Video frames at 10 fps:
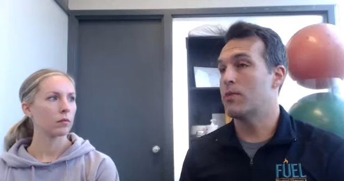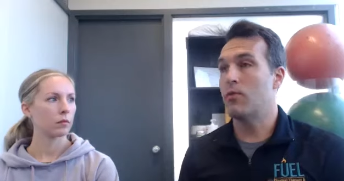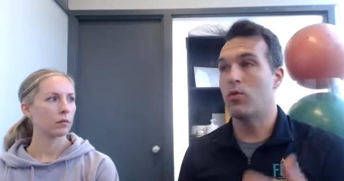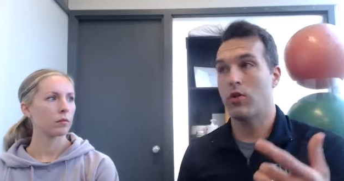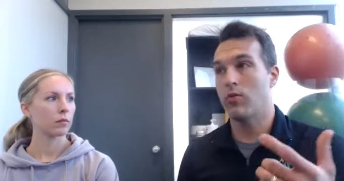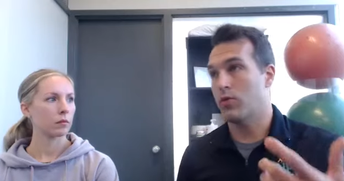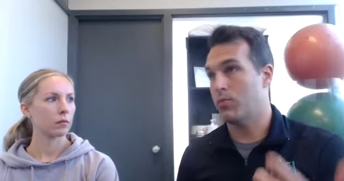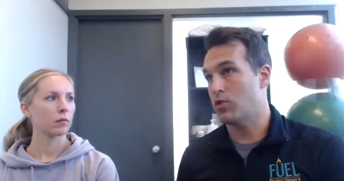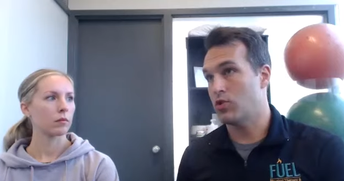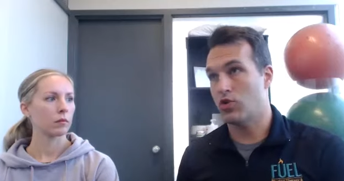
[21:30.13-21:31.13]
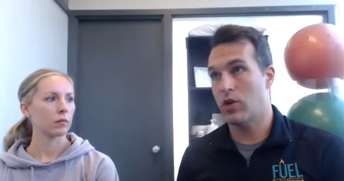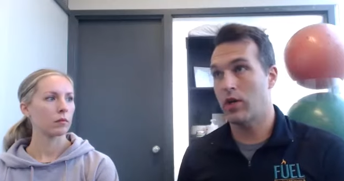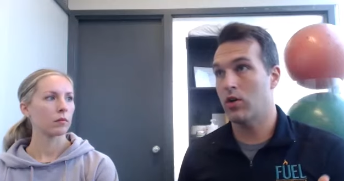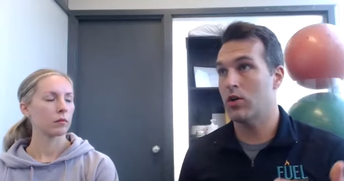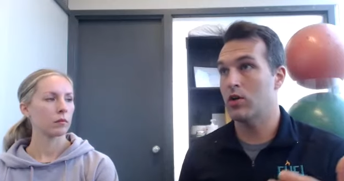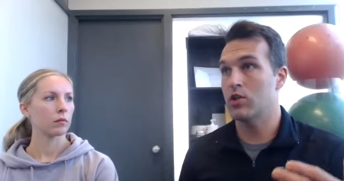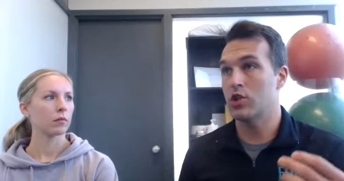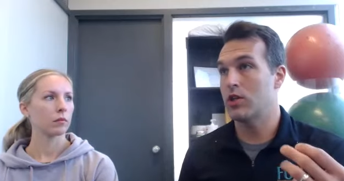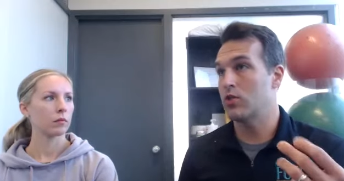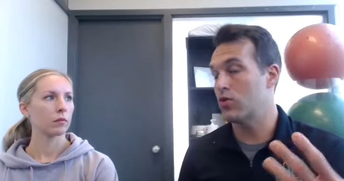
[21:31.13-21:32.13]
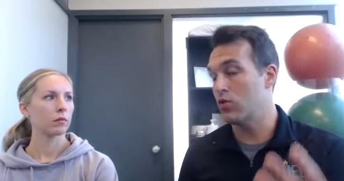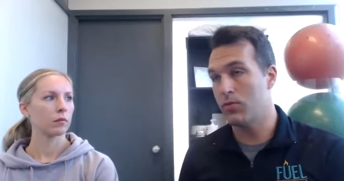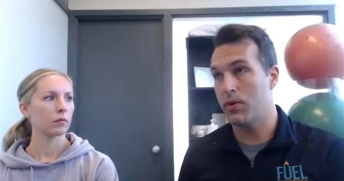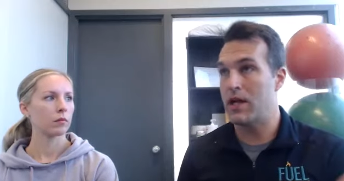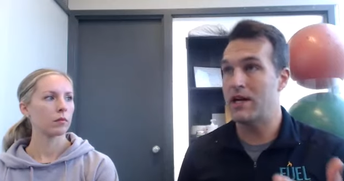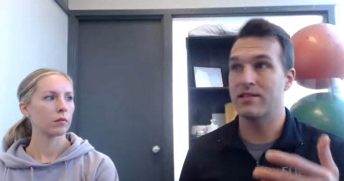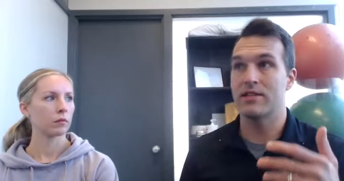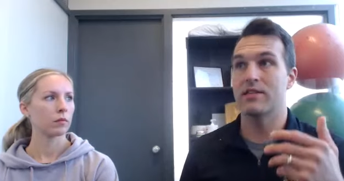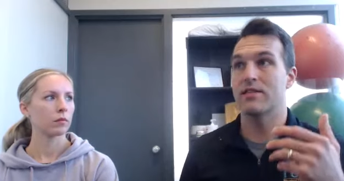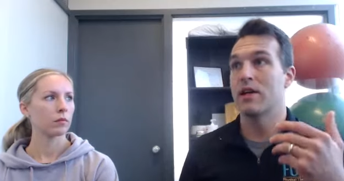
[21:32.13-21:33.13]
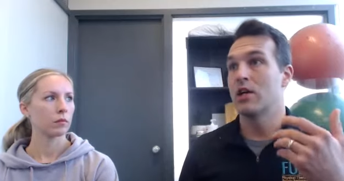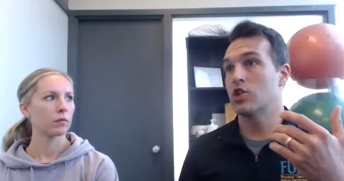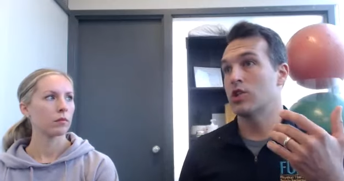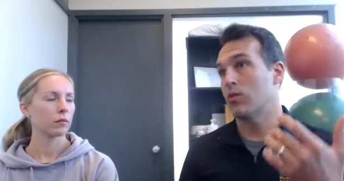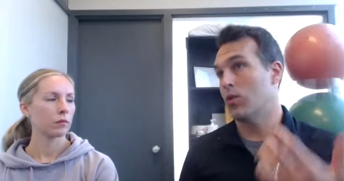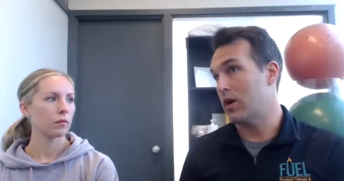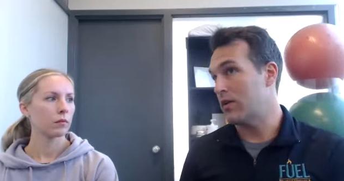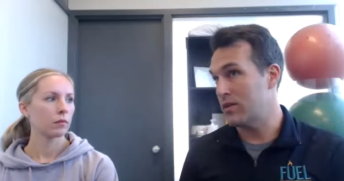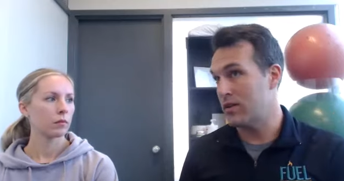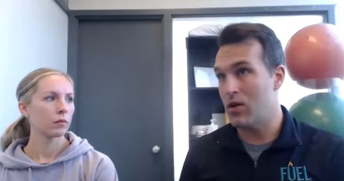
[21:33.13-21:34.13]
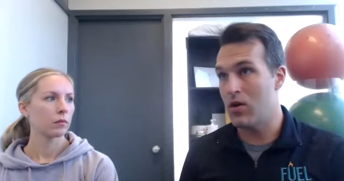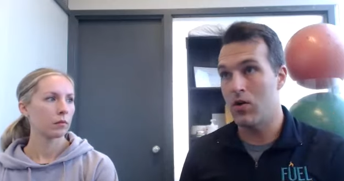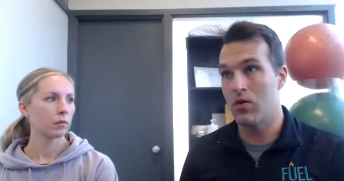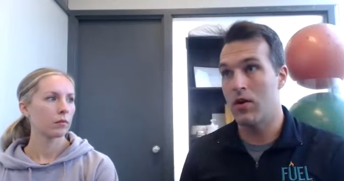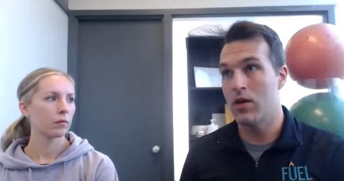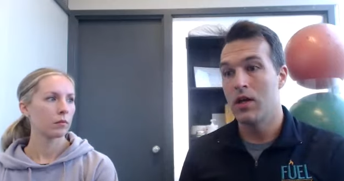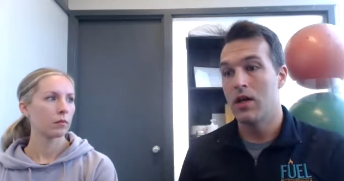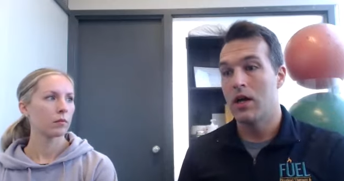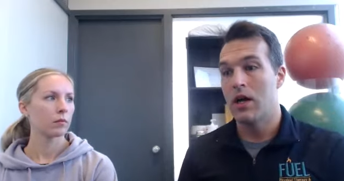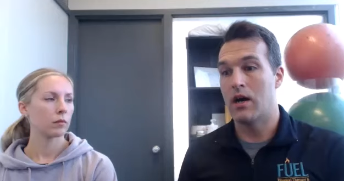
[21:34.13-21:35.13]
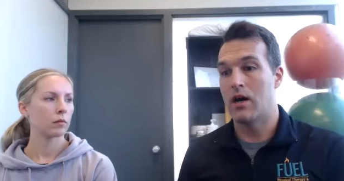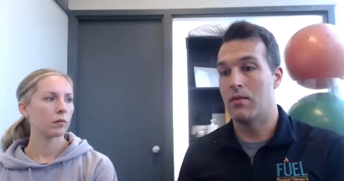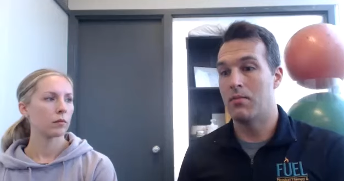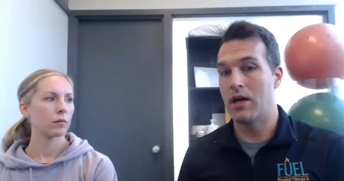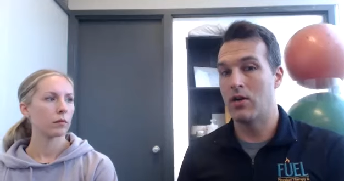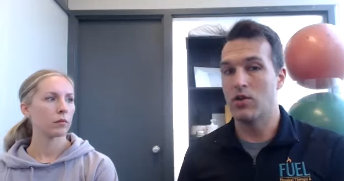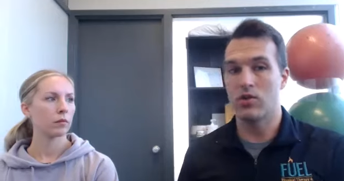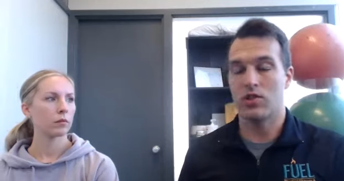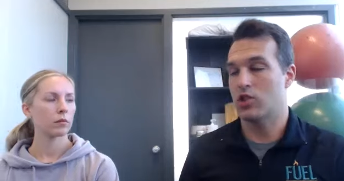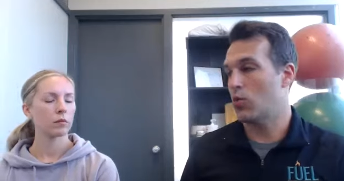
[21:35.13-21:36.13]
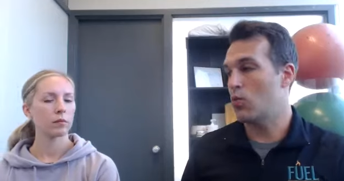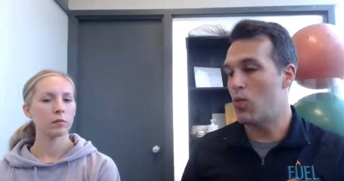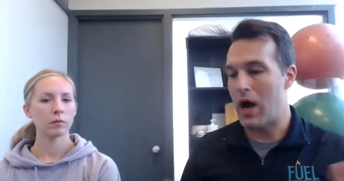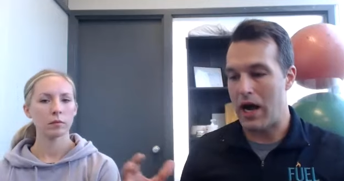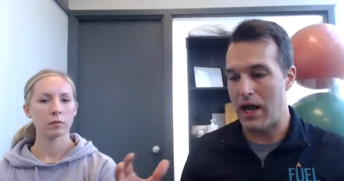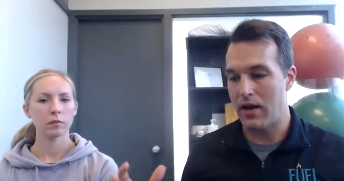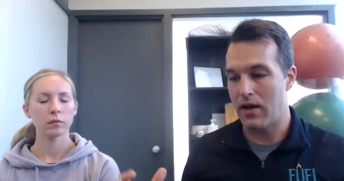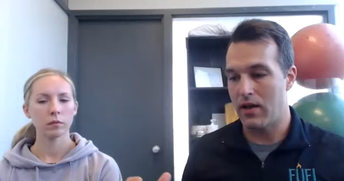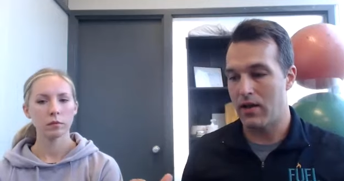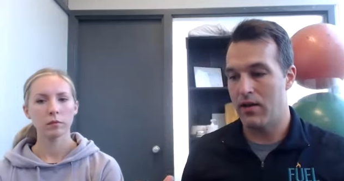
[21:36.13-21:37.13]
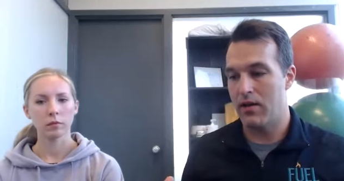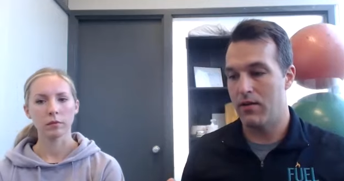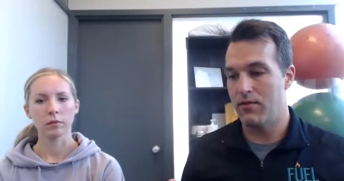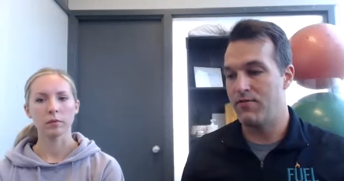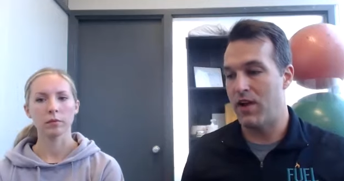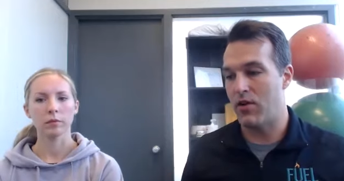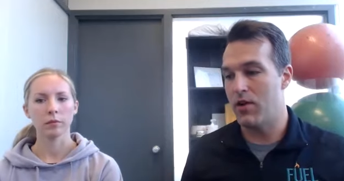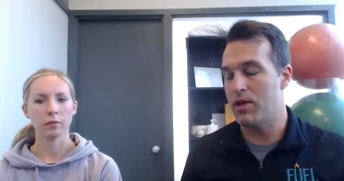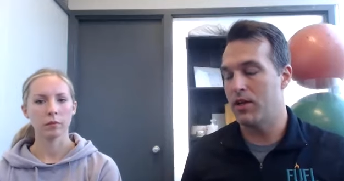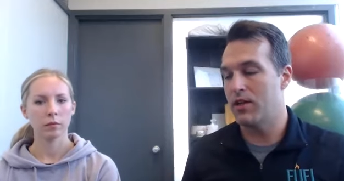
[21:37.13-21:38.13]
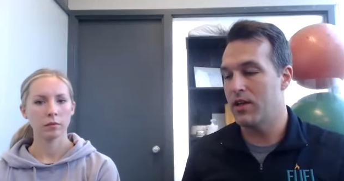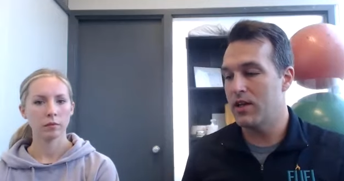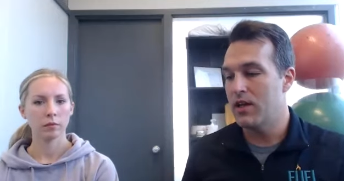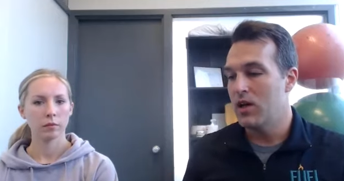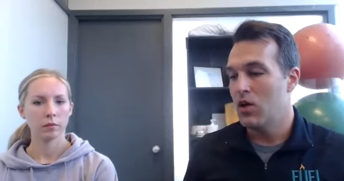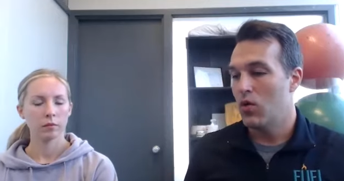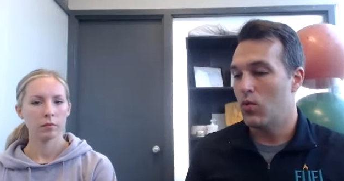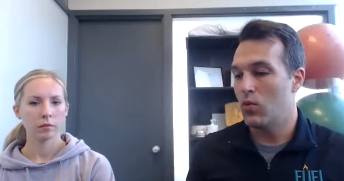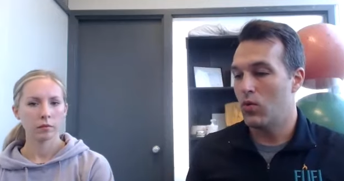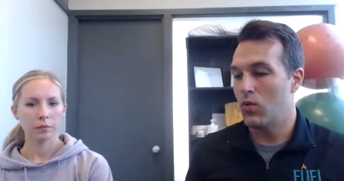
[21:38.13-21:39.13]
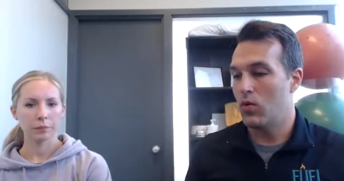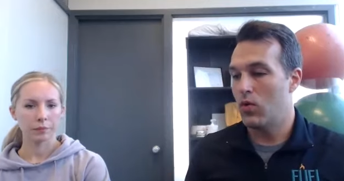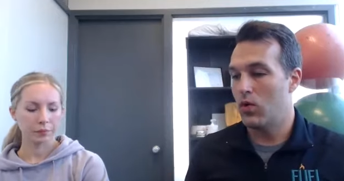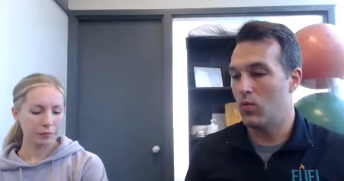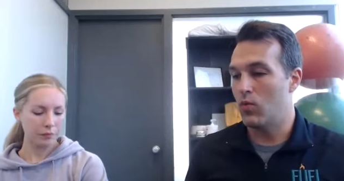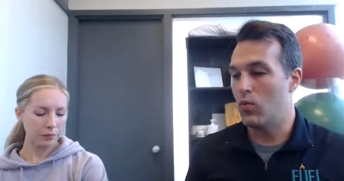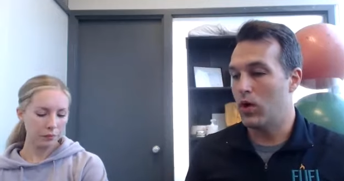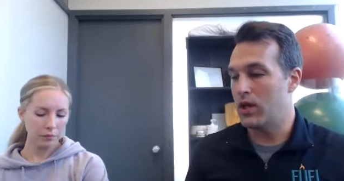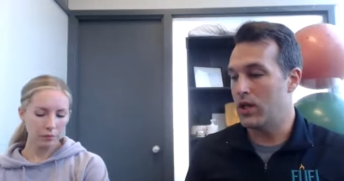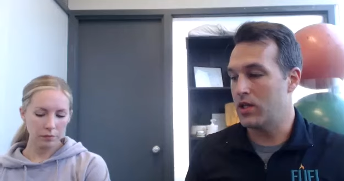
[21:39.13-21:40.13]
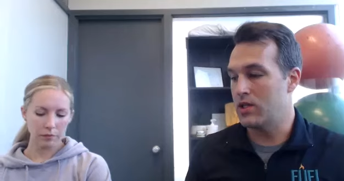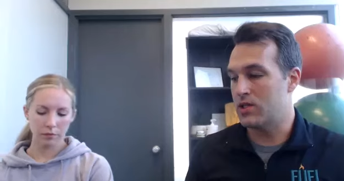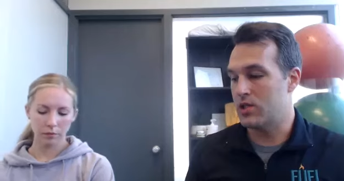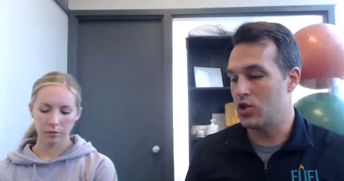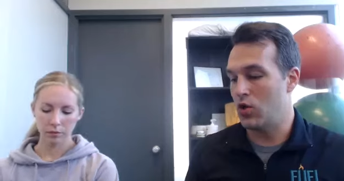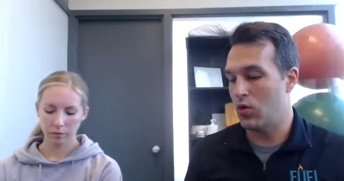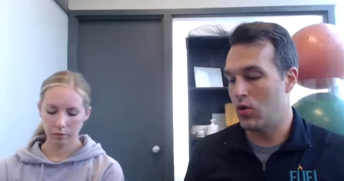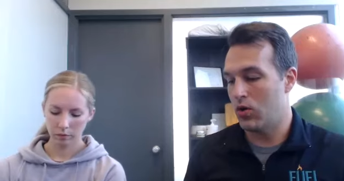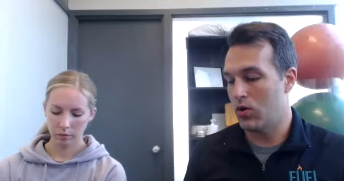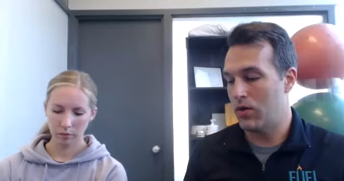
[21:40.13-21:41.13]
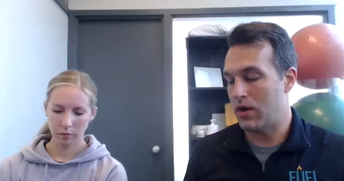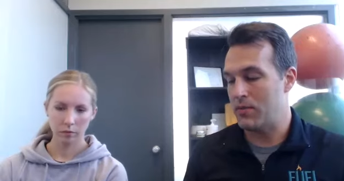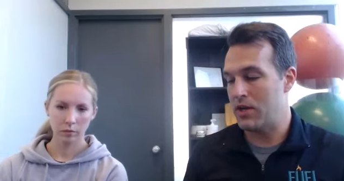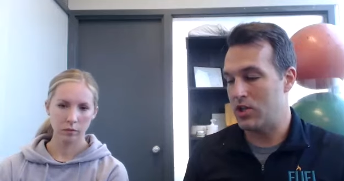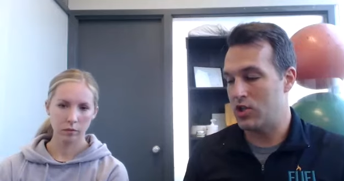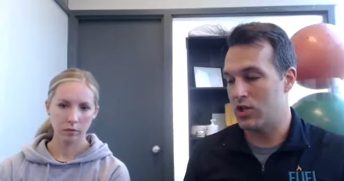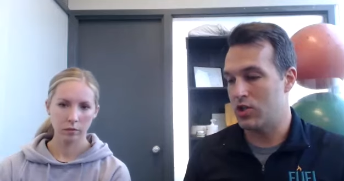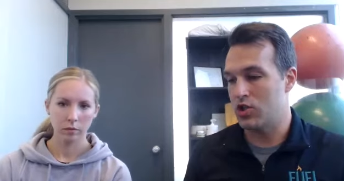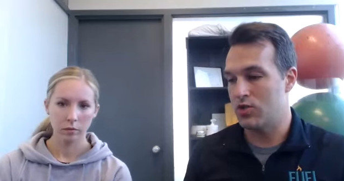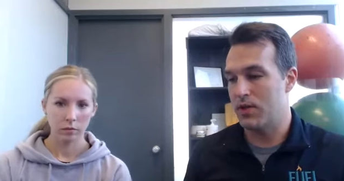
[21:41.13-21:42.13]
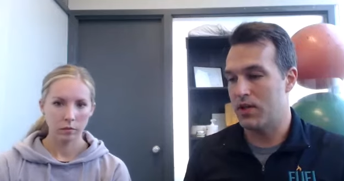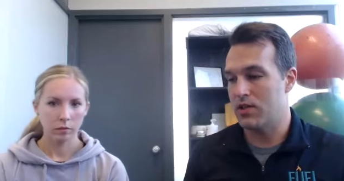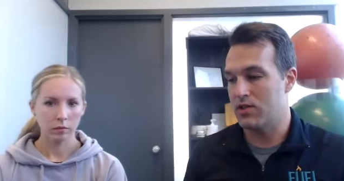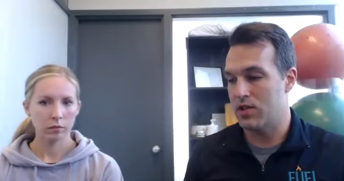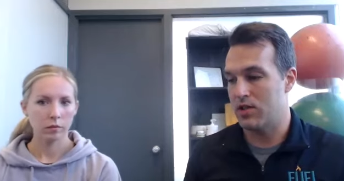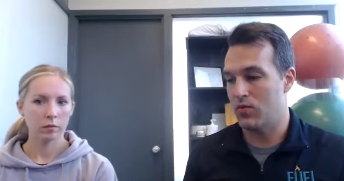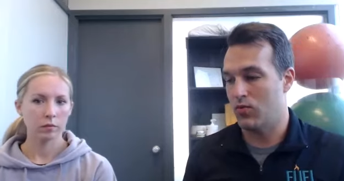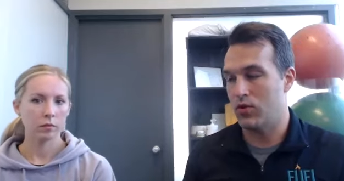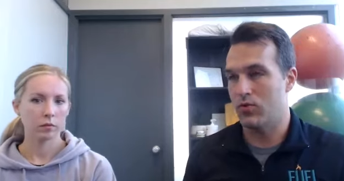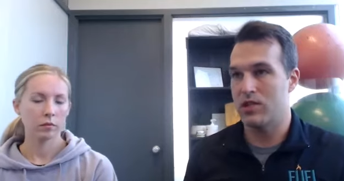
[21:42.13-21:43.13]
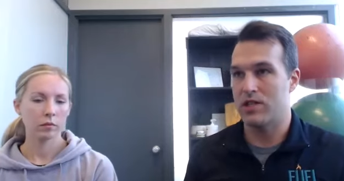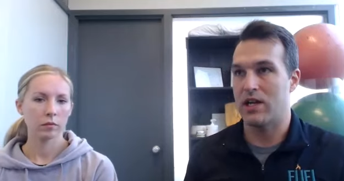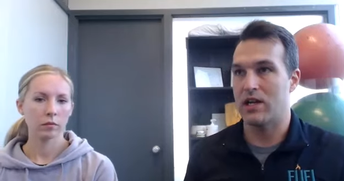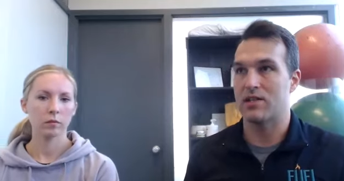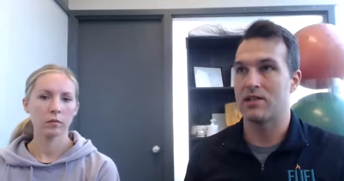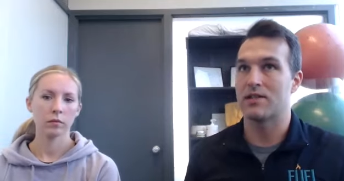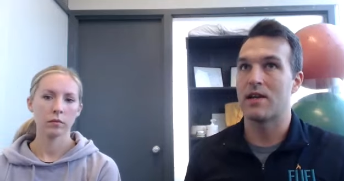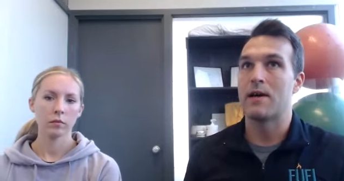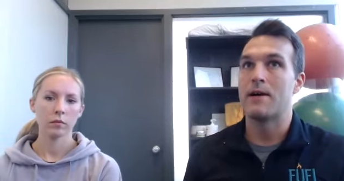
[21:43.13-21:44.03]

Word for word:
Speaker 1: they be working with a personal trainer? Should they do group classes? Should they work out on their own? I know there's such a wide variability. What is your recommendation? Just because, and one of the reasons I ask is